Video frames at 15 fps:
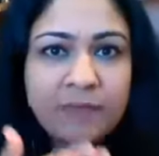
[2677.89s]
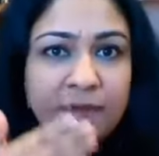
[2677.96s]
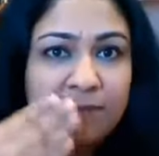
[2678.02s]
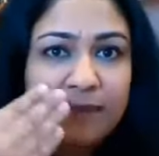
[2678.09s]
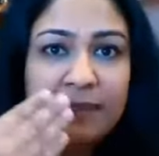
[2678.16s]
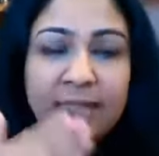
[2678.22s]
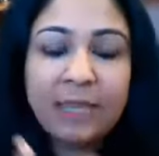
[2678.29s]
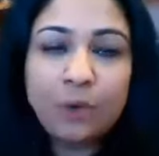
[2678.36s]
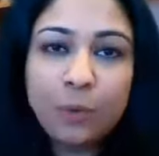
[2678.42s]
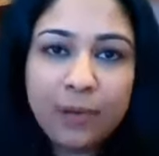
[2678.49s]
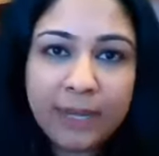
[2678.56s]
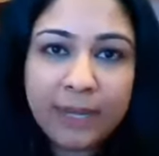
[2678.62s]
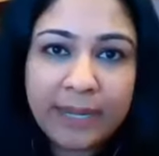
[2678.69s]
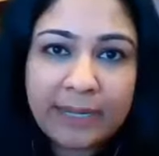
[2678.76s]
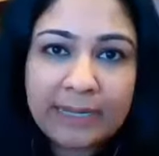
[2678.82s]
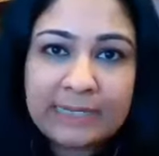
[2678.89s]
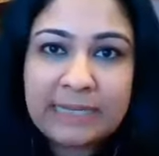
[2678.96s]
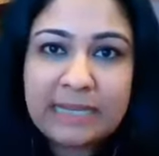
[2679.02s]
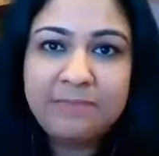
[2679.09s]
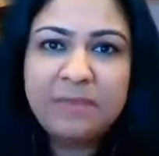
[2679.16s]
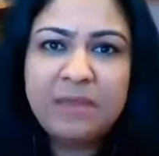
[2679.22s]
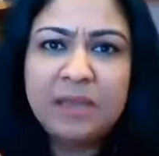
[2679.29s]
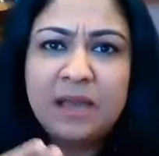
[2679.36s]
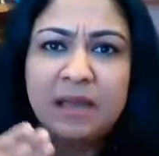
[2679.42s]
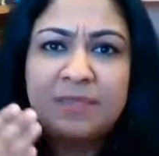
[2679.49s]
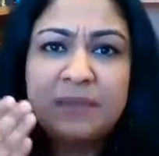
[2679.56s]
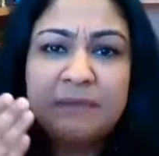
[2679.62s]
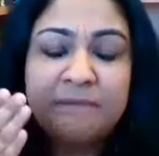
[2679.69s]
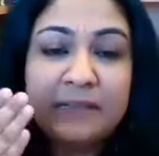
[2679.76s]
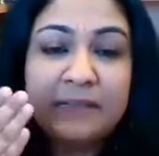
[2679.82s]
They feel like quitting academia.
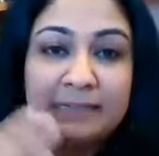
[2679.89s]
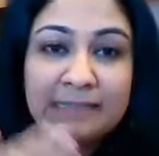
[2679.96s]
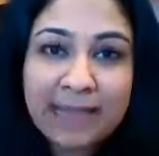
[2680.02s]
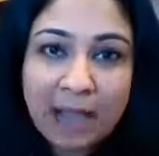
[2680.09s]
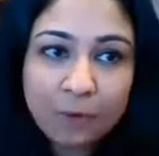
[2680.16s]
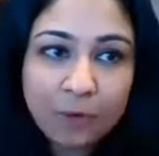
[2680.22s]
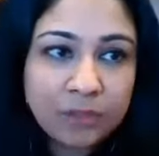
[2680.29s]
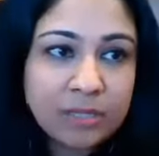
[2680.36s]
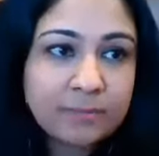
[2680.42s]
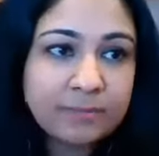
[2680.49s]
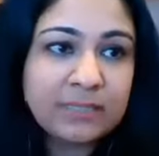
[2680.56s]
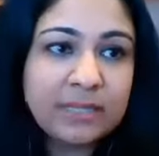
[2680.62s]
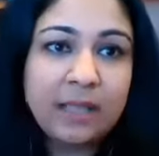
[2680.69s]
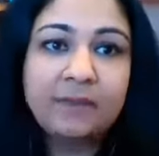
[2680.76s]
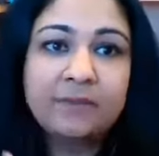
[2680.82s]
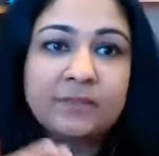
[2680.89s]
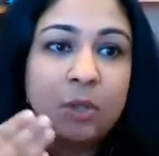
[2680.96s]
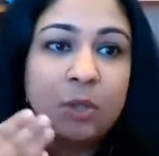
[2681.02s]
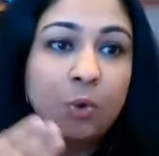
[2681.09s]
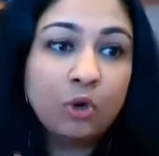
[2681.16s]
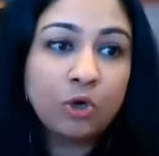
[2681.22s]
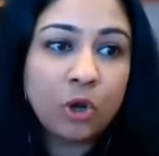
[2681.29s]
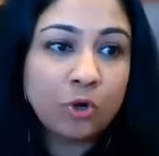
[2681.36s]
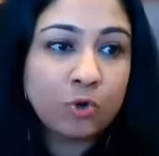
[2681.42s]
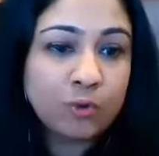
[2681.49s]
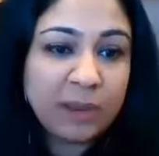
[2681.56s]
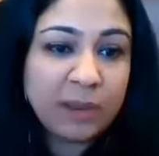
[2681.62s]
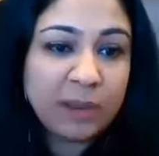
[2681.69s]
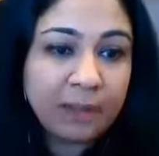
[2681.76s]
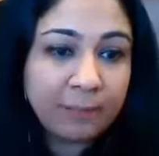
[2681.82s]
They feel down on themselves. They hold on to
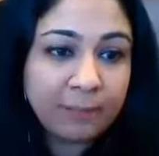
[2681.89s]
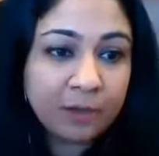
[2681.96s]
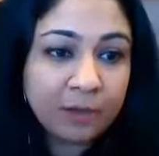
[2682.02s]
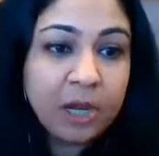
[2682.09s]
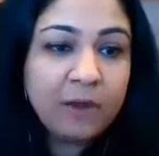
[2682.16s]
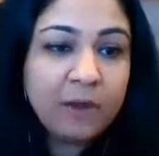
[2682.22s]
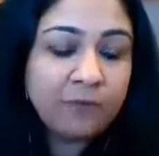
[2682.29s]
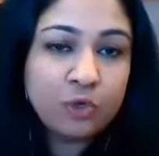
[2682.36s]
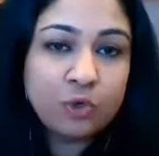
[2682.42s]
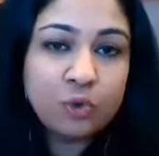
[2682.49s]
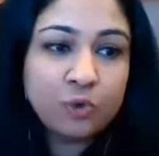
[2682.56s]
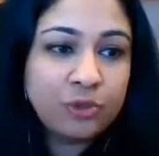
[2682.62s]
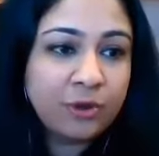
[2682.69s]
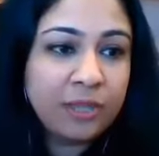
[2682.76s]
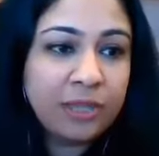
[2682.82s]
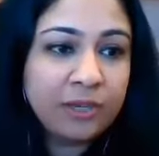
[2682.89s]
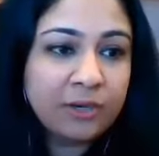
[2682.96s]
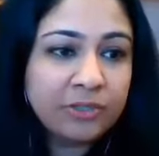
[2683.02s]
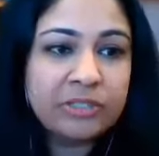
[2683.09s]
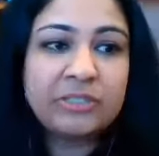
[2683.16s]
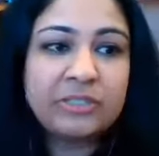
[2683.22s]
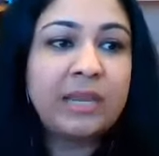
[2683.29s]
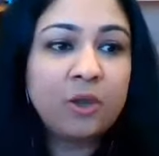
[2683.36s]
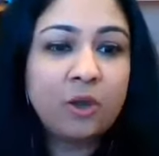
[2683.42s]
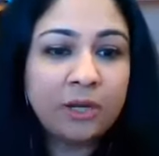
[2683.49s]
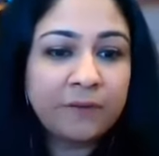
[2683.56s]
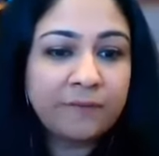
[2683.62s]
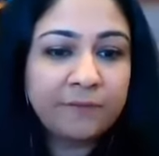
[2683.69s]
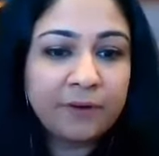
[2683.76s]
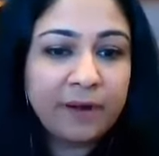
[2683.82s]
their paper for 2-3 years, sitting on
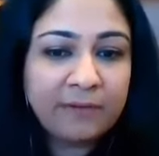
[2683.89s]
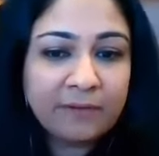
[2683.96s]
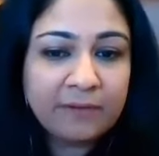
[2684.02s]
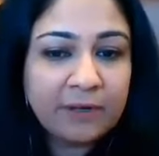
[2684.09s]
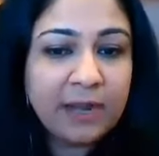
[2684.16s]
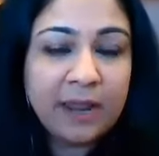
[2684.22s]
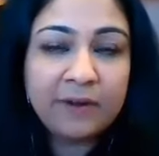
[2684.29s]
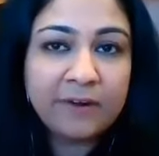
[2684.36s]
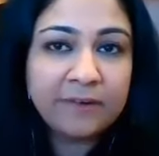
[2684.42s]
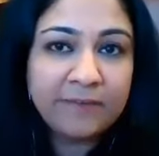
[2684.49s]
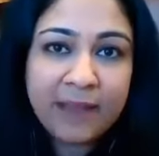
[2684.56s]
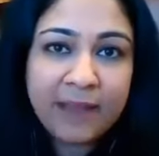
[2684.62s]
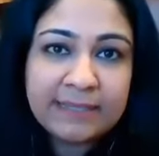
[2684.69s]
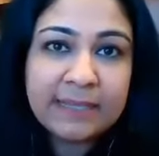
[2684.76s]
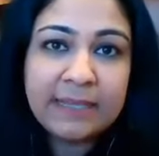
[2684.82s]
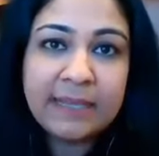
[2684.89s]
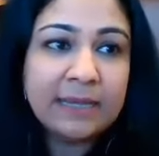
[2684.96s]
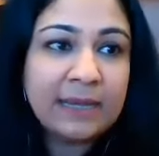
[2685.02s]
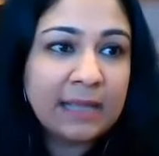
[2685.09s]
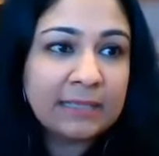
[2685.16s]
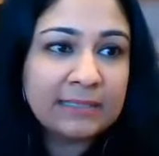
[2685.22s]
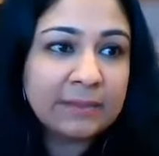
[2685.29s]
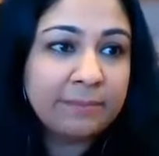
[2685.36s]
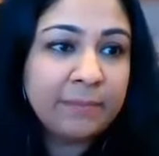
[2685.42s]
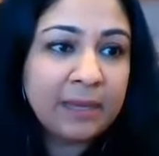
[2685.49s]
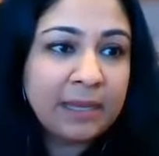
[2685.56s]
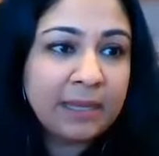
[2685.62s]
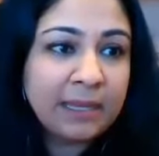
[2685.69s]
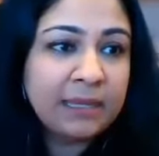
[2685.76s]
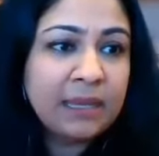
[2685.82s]
it forever, not revising it, not
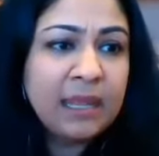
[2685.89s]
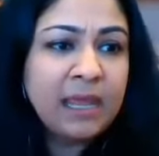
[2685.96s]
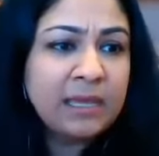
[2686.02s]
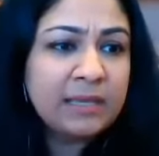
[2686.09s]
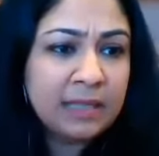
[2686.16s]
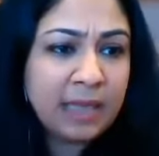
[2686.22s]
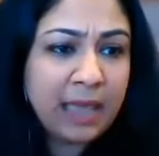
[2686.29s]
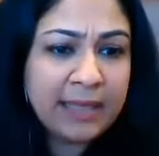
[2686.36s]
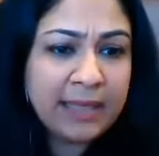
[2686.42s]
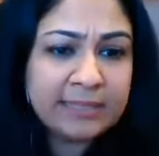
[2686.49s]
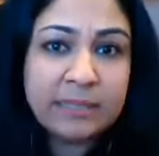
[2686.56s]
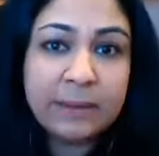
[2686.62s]
submitting it. Hence,